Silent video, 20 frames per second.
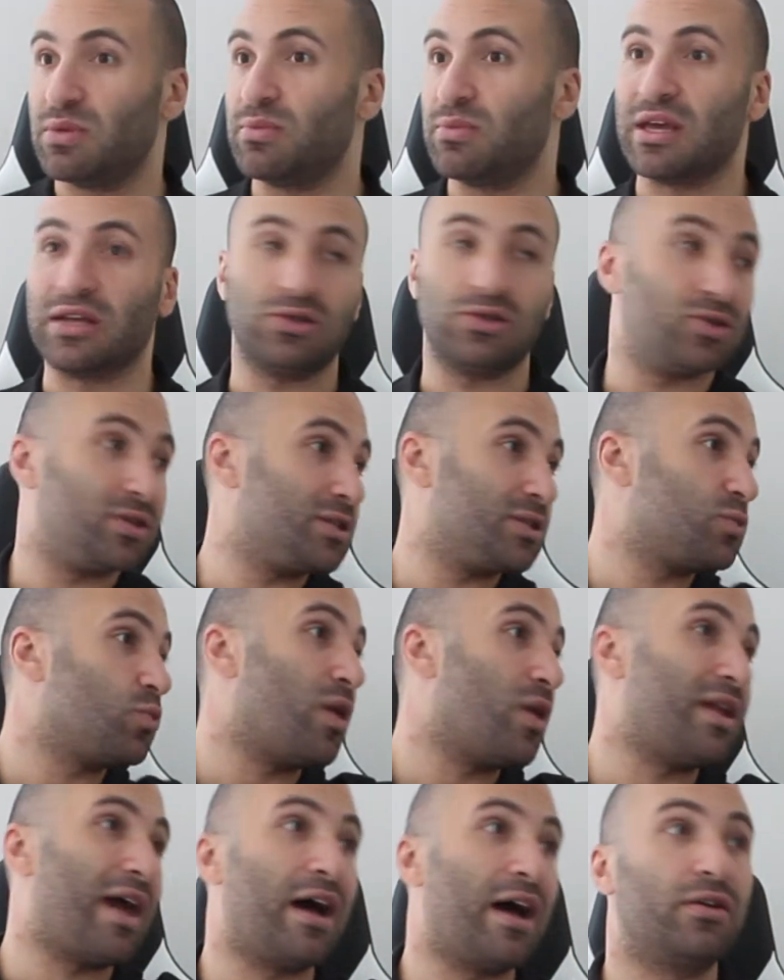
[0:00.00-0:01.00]
maybe into this
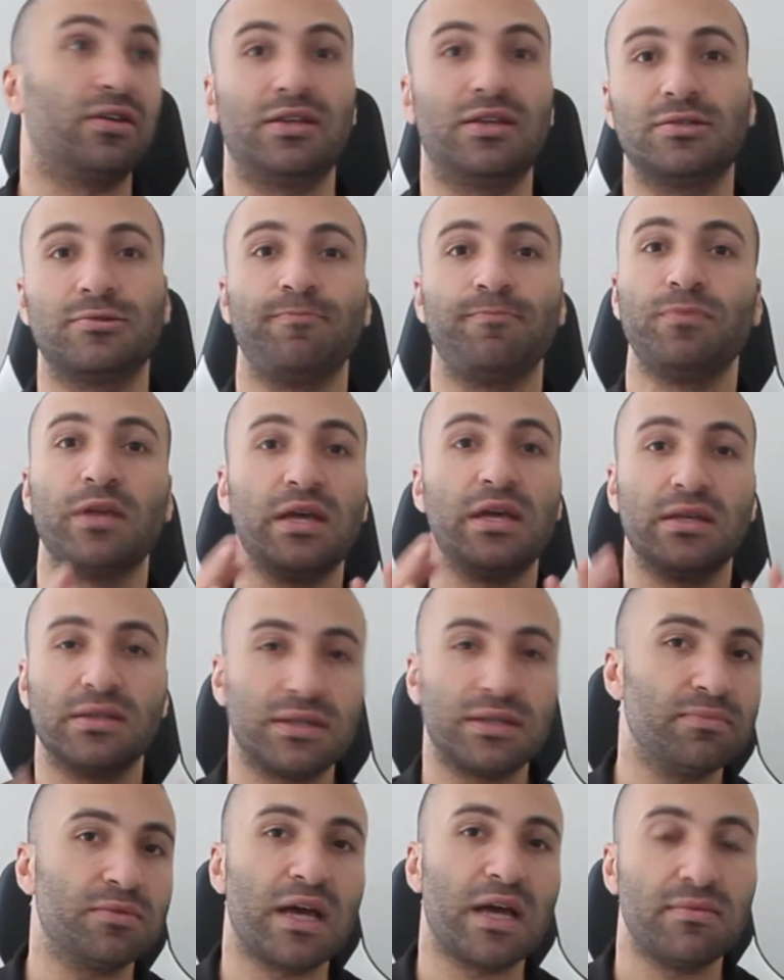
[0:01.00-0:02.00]
one, out of this.
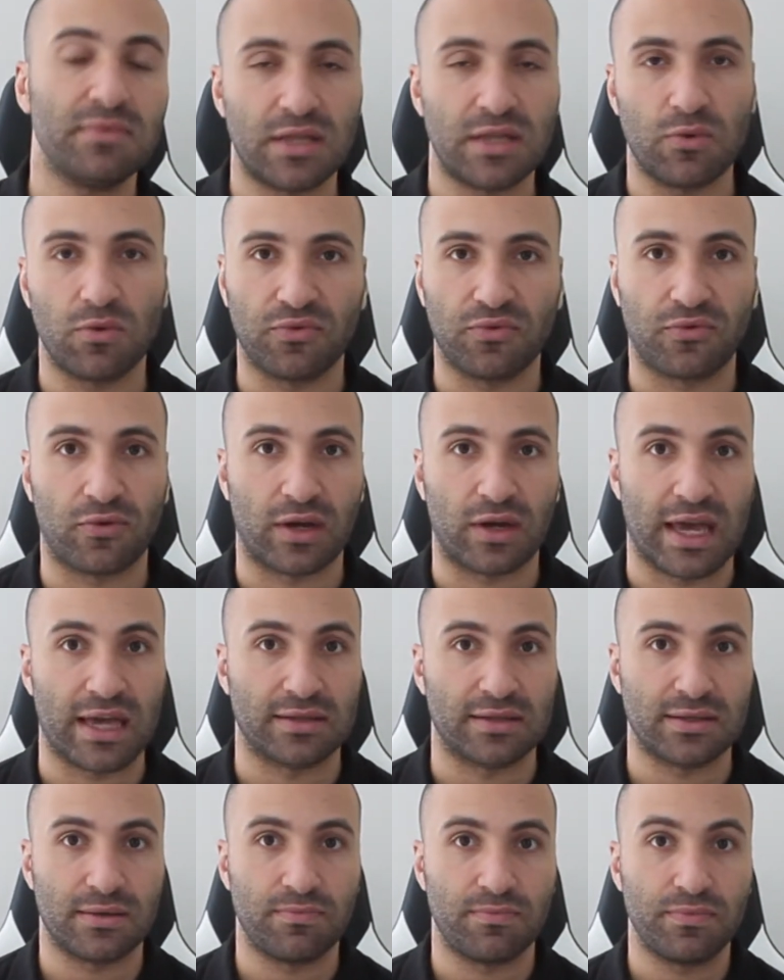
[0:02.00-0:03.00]
Sometimes they will
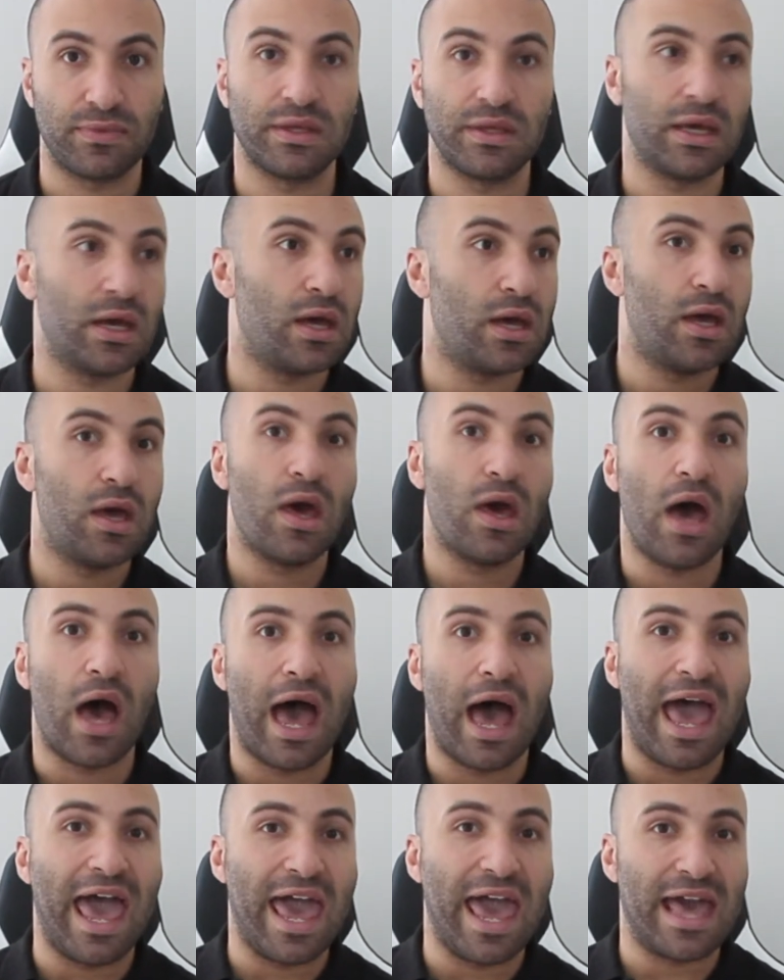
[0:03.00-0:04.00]
forget.
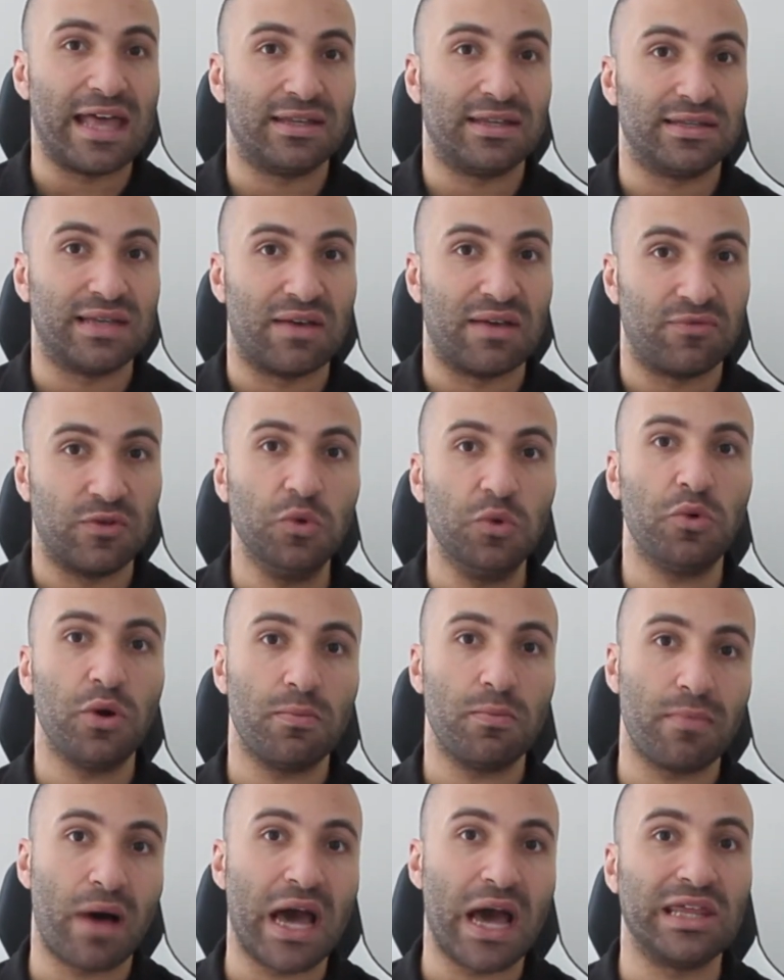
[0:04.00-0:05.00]
And if you
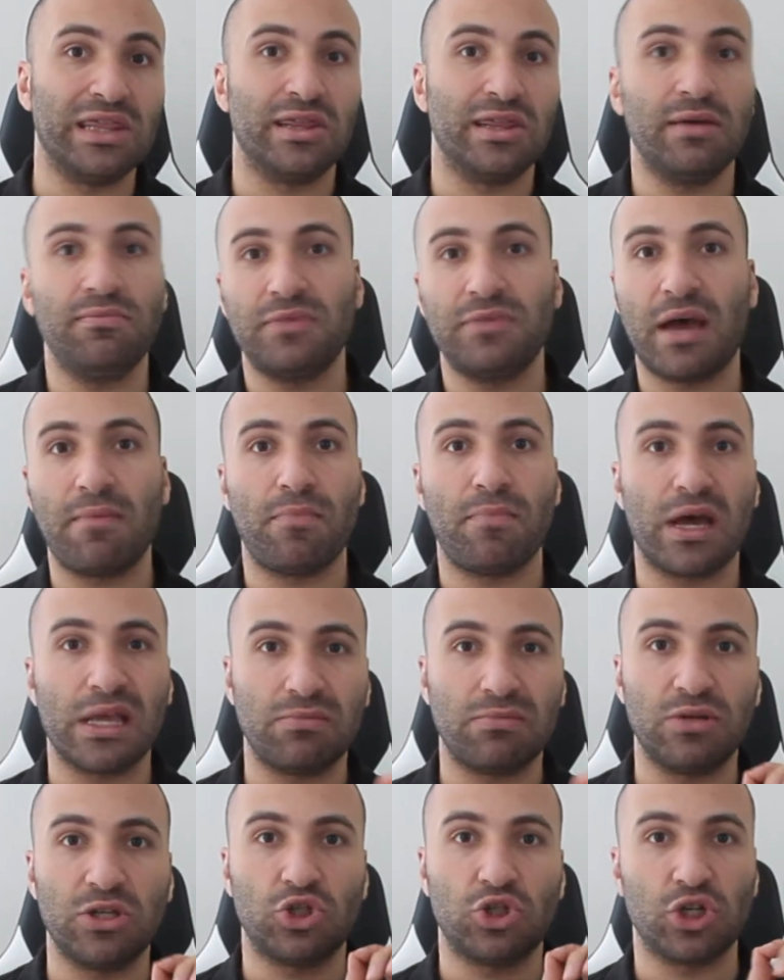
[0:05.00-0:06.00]
remind them, that
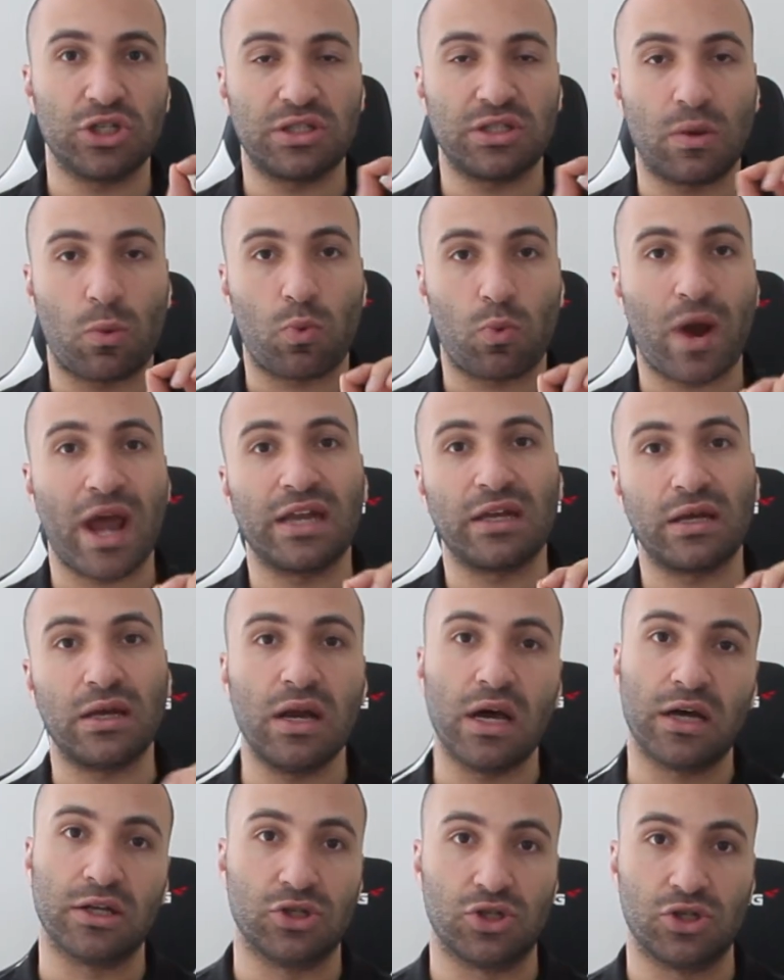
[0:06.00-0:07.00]
might be just the right
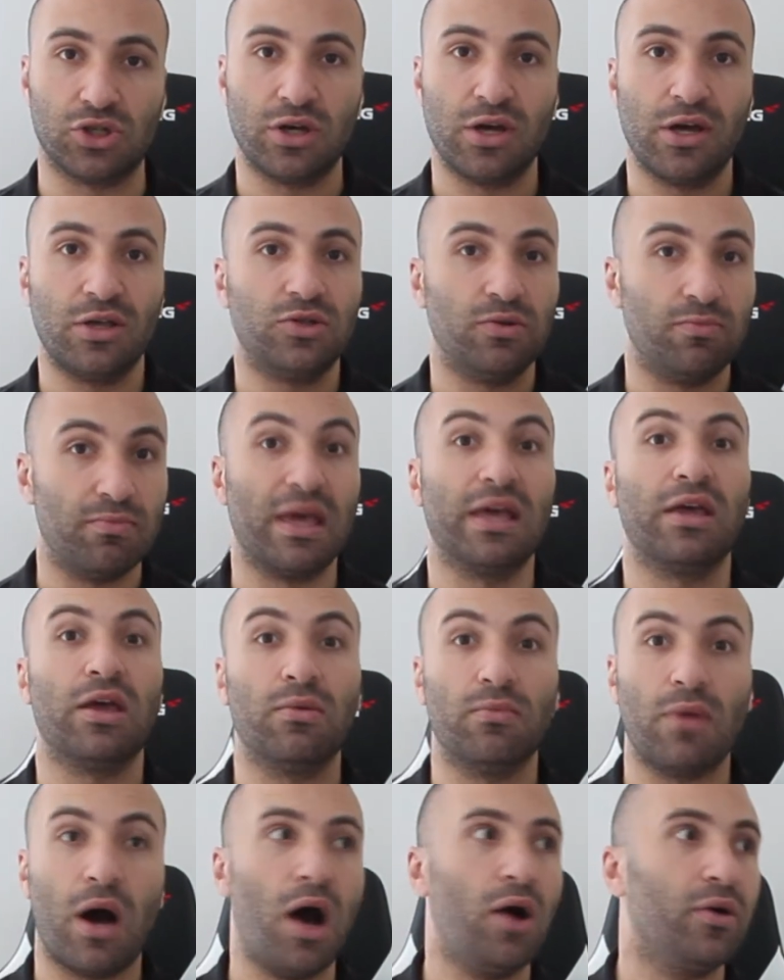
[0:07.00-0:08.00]
nudge to make
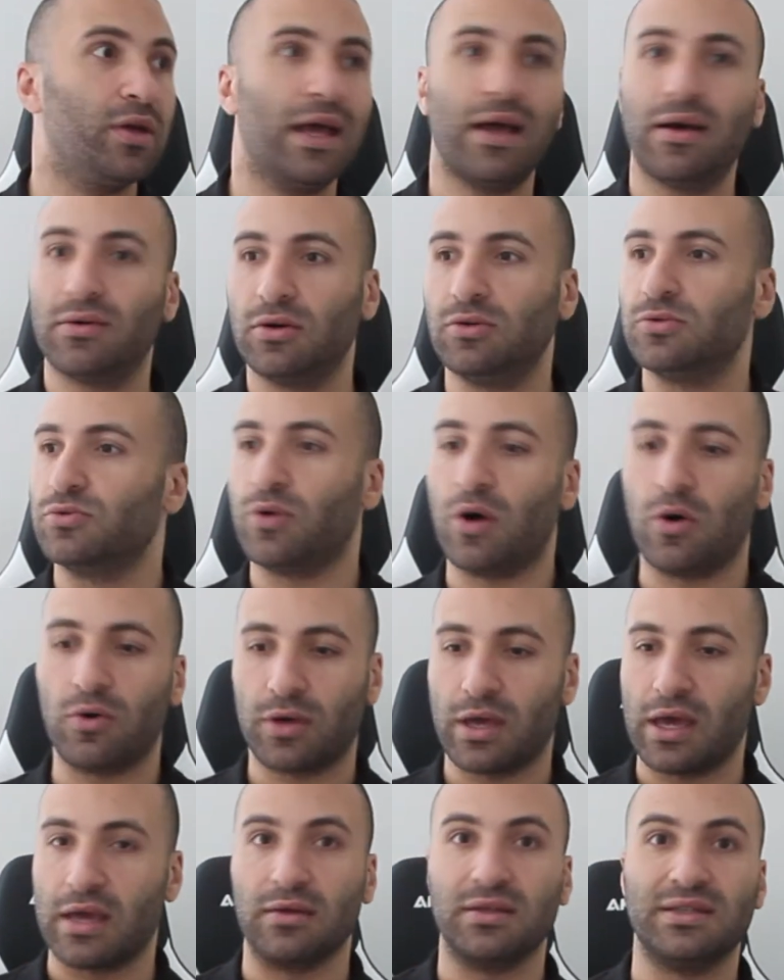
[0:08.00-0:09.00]
him, oh yeah, oh,
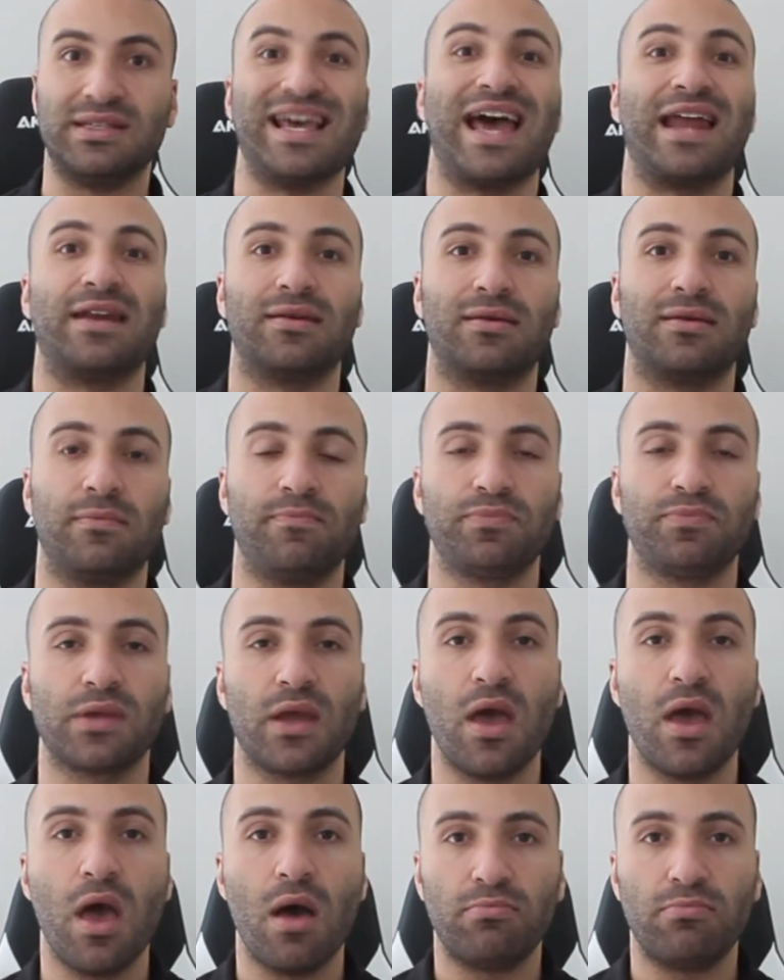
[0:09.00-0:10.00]
okay, 10.
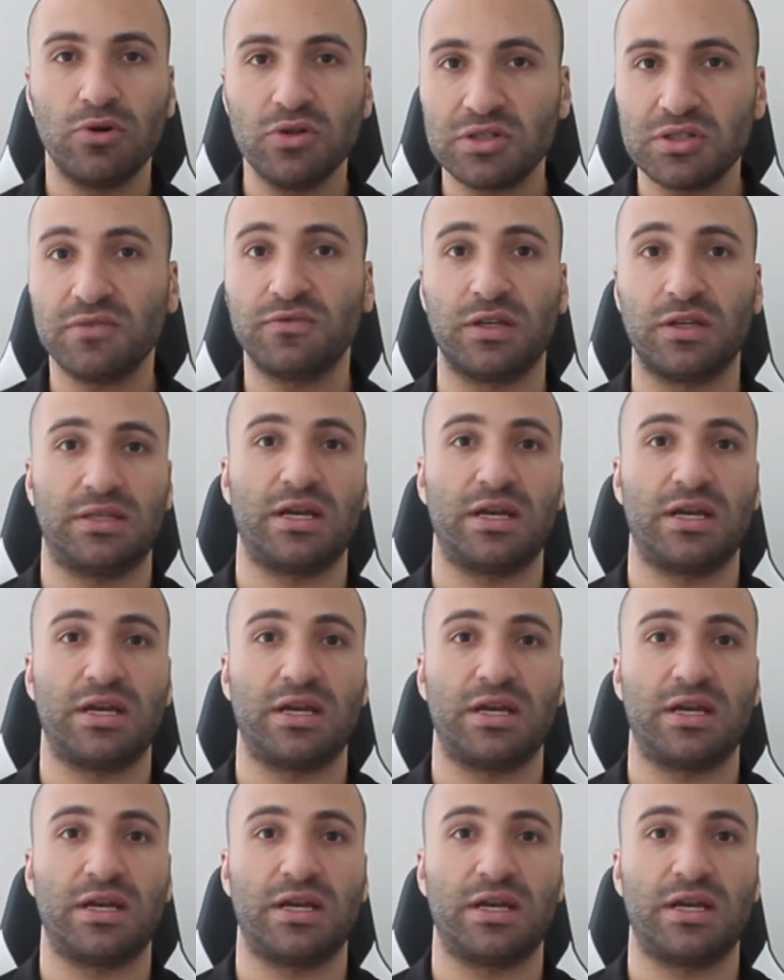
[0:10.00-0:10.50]
Most of the